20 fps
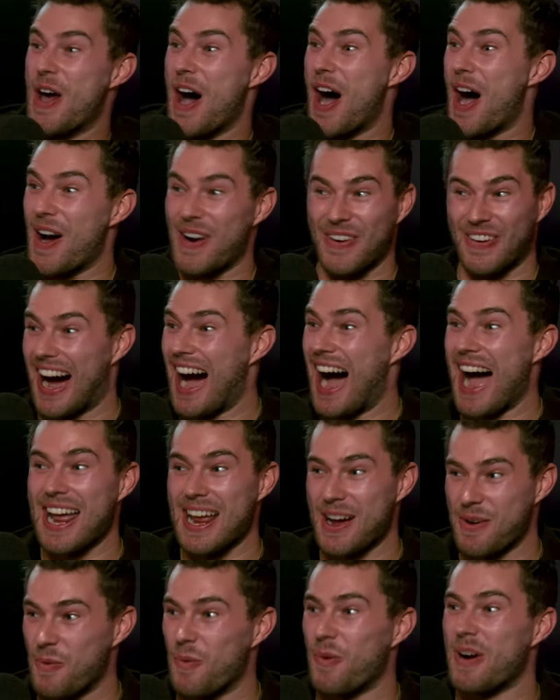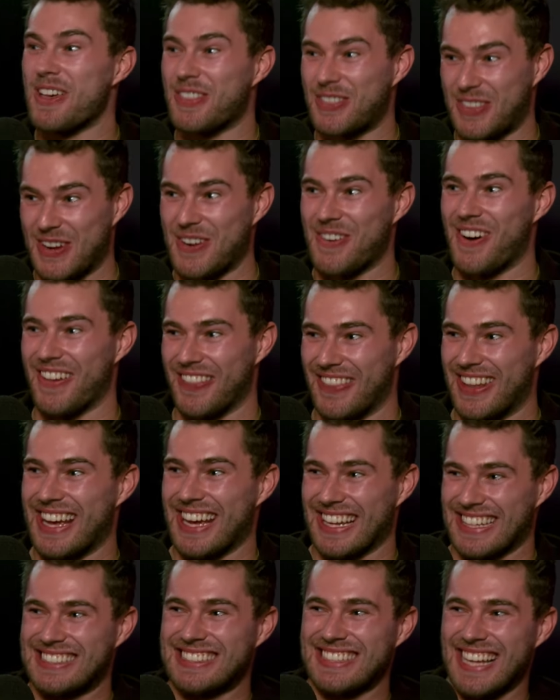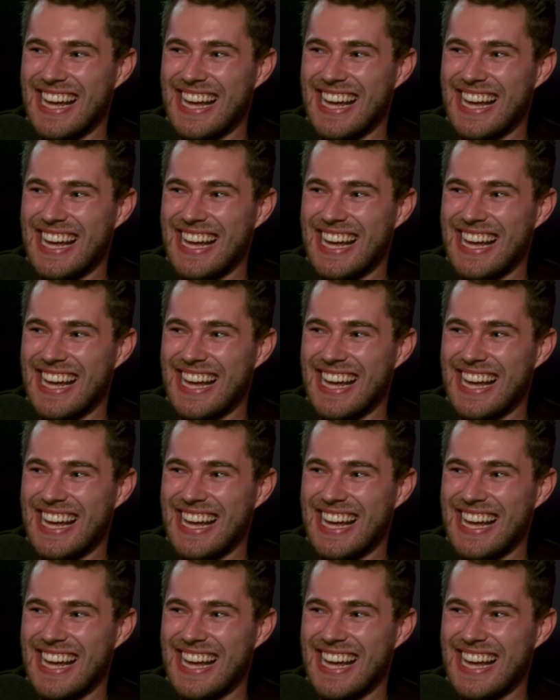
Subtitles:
No, I am really, with you on this.